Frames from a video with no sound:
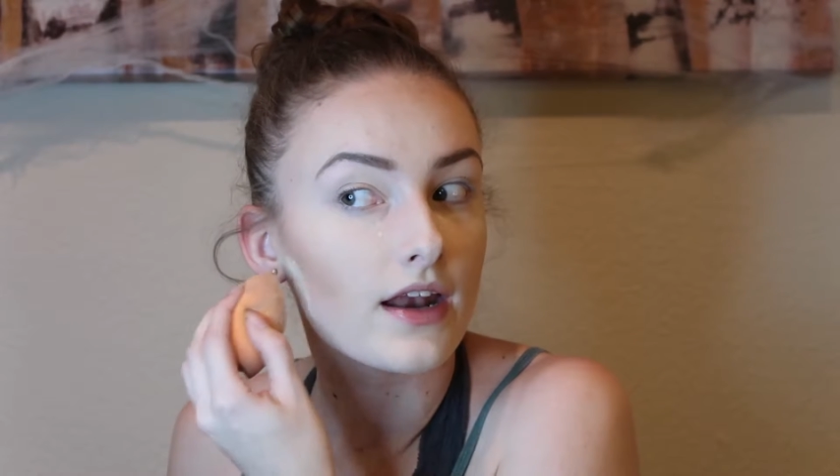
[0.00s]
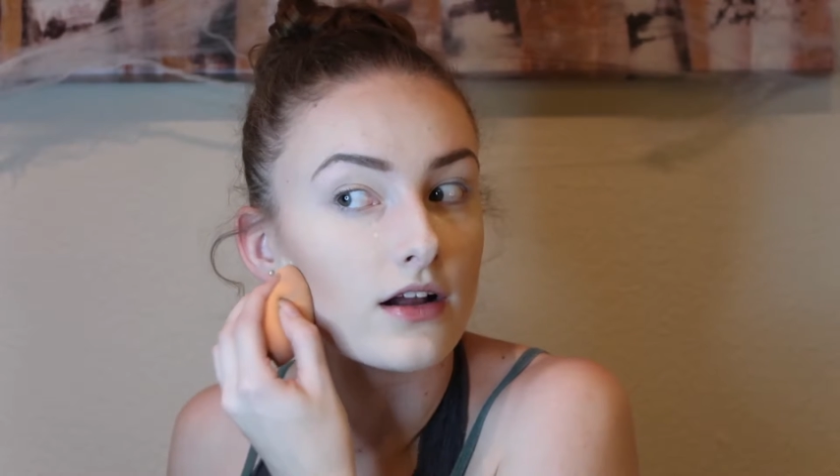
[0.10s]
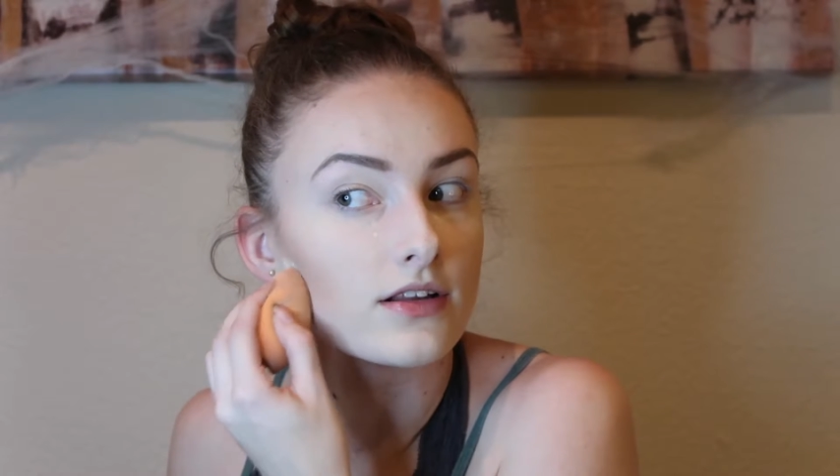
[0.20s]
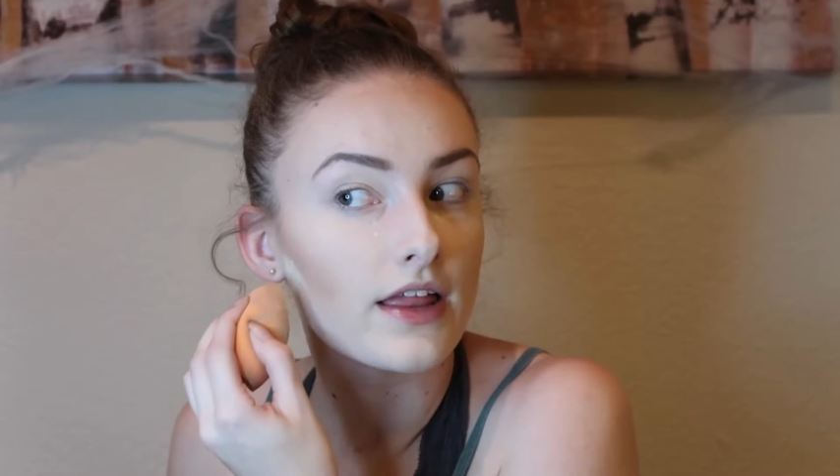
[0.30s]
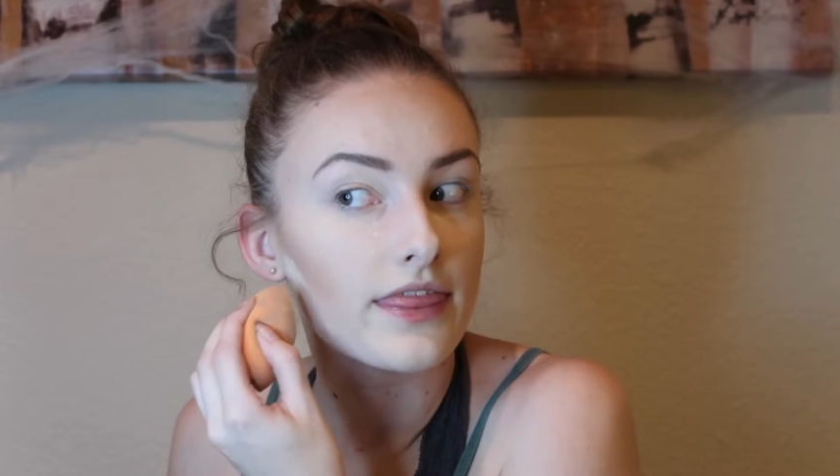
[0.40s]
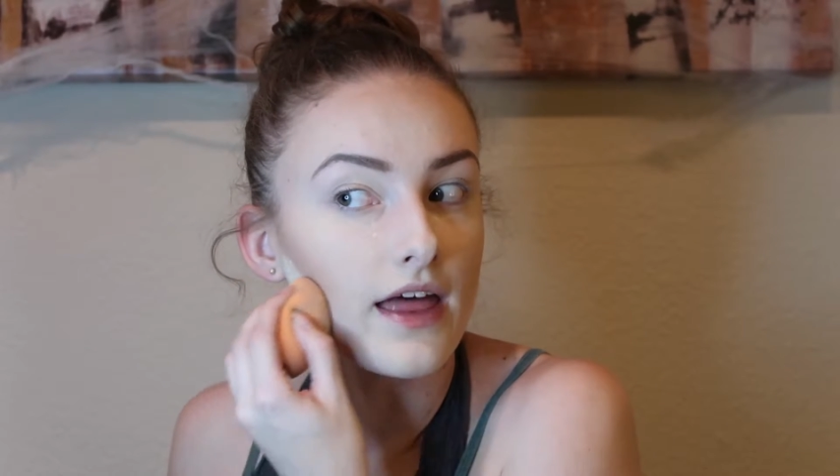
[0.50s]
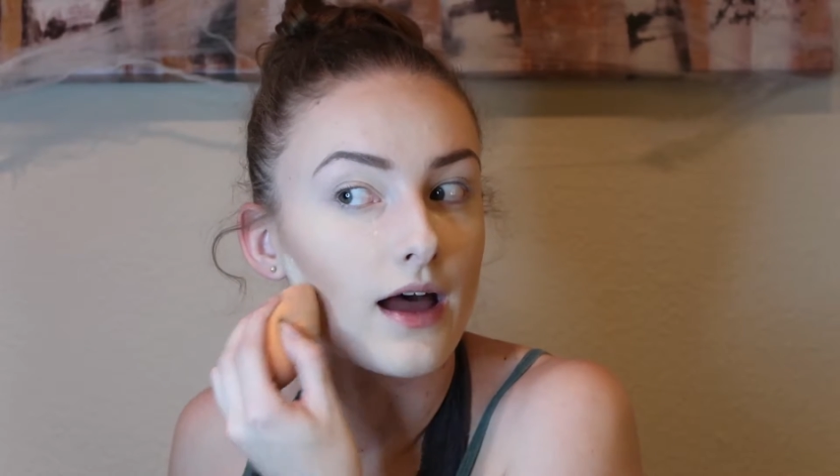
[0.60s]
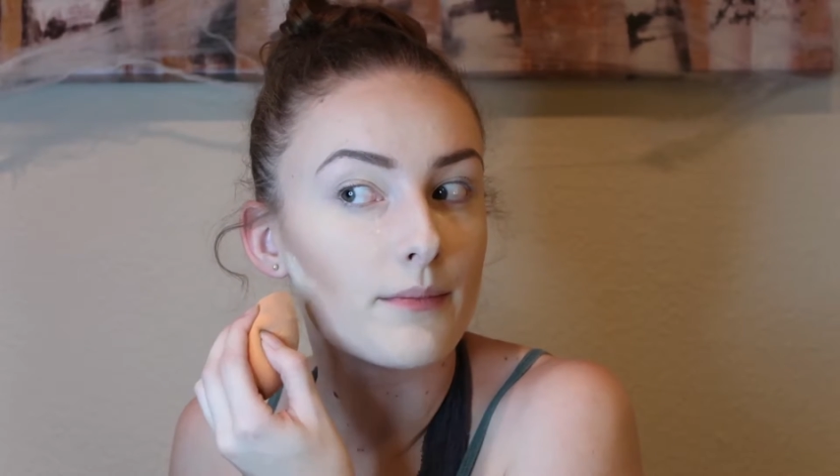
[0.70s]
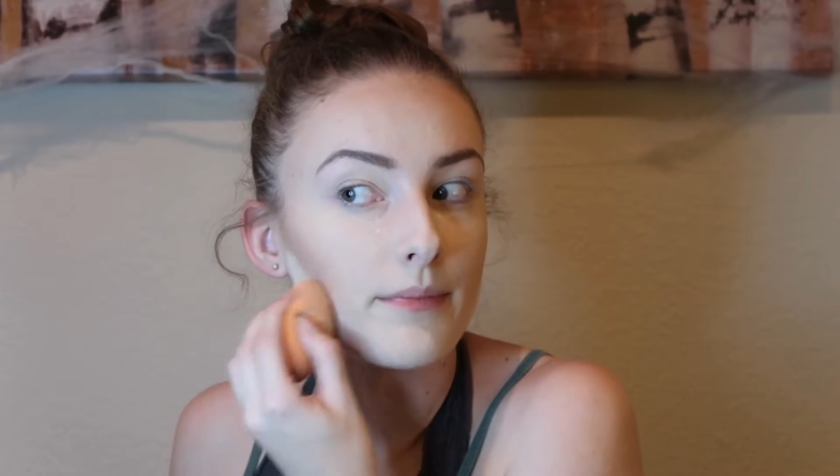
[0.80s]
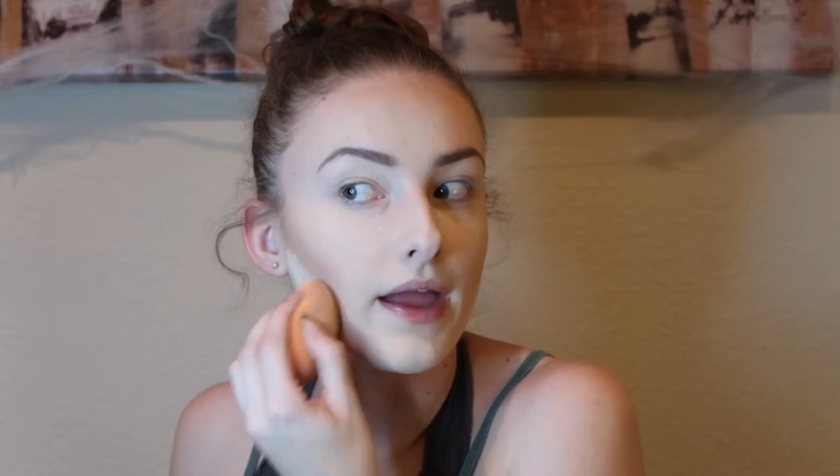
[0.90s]
and I'll let
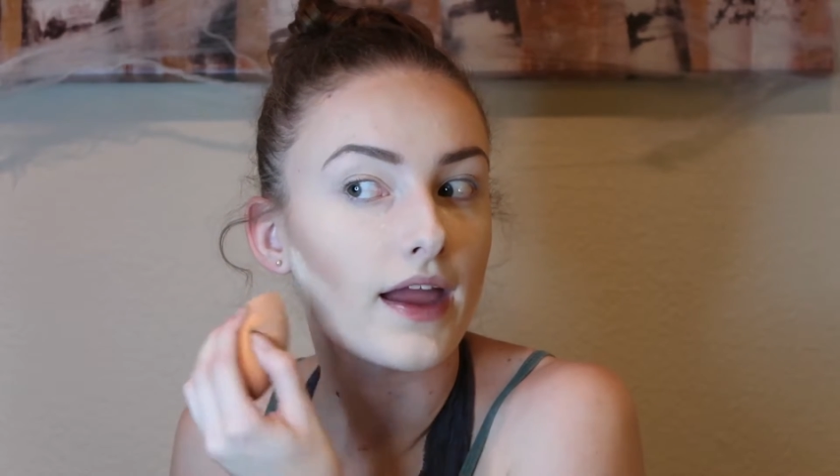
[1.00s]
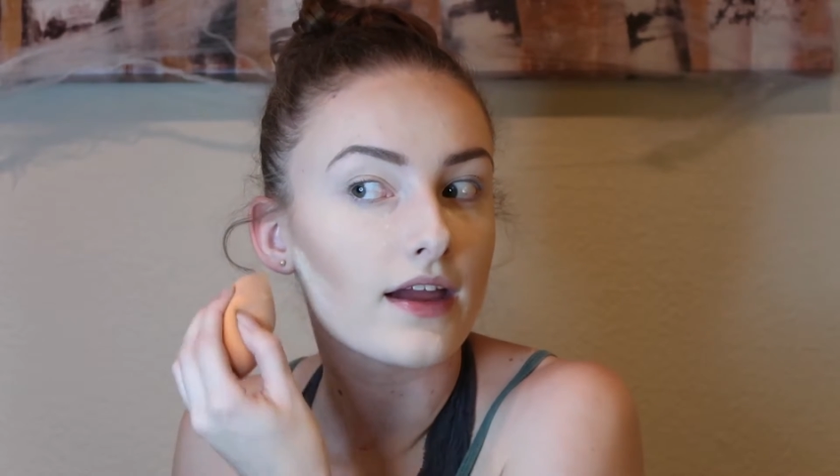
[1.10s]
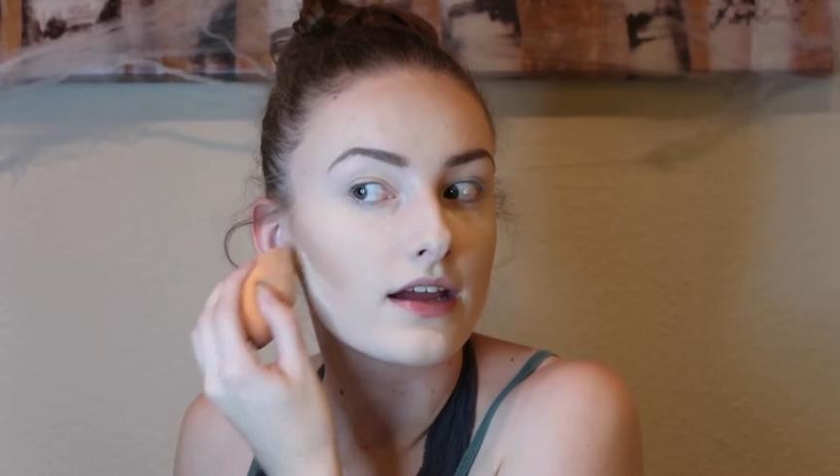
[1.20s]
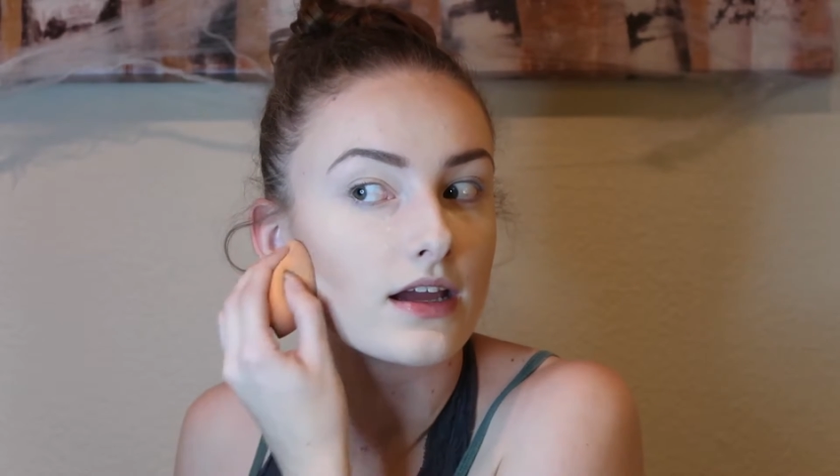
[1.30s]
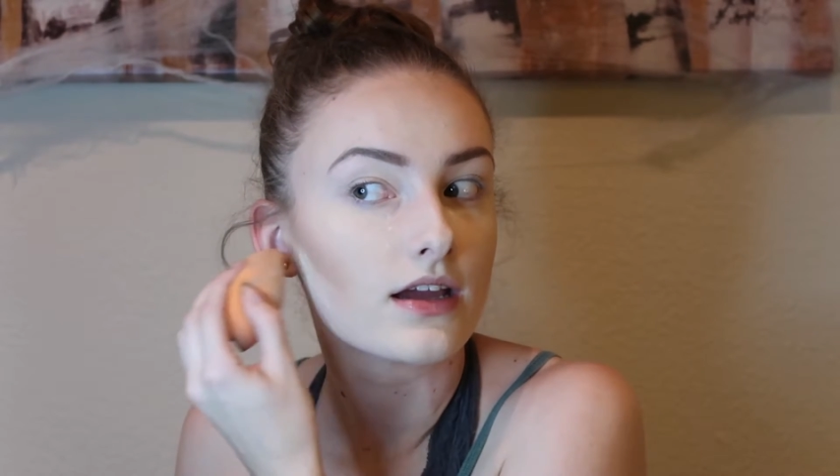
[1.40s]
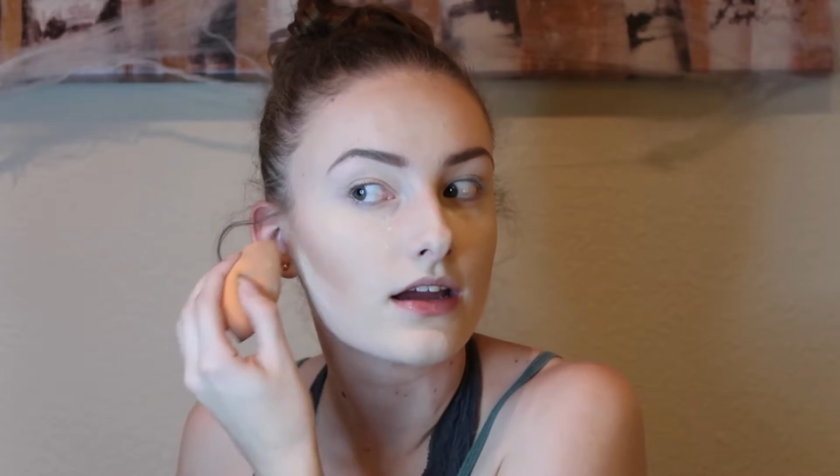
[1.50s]
that bake